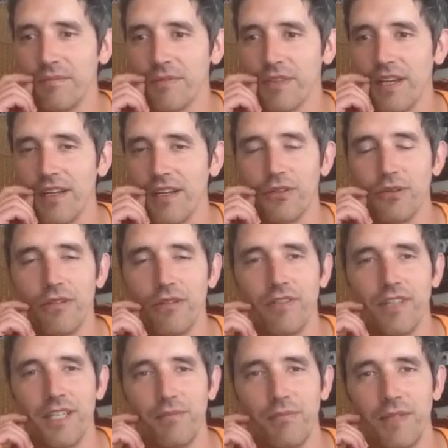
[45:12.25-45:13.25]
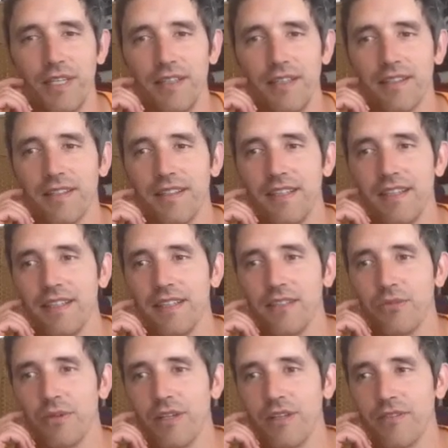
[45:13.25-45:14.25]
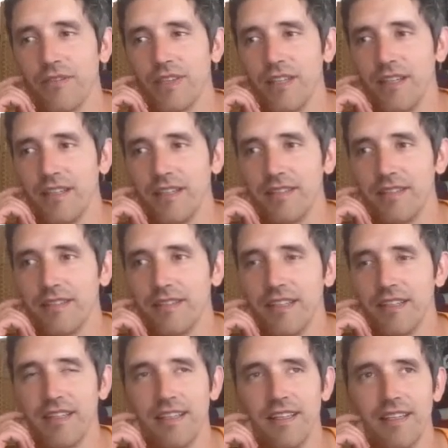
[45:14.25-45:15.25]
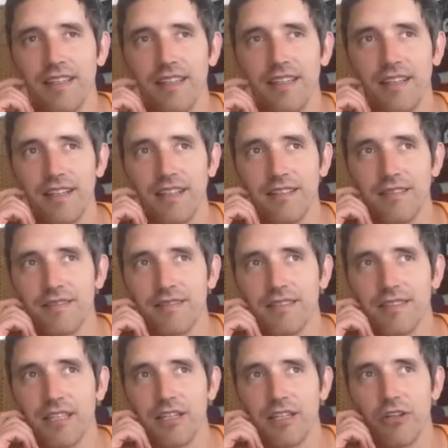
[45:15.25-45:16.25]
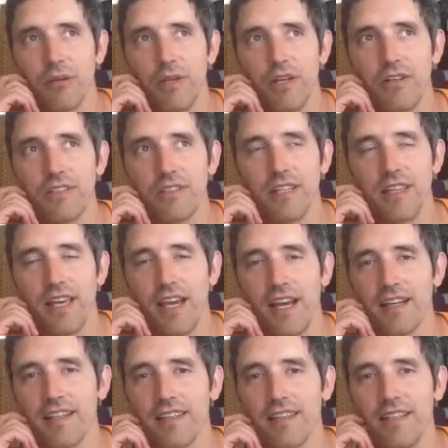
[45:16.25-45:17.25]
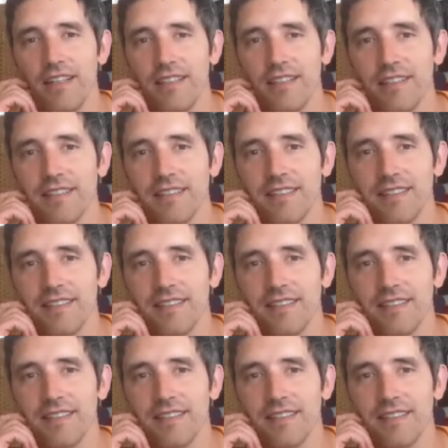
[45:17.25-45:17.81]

thought to invite me as one of the contributors to the hackathon.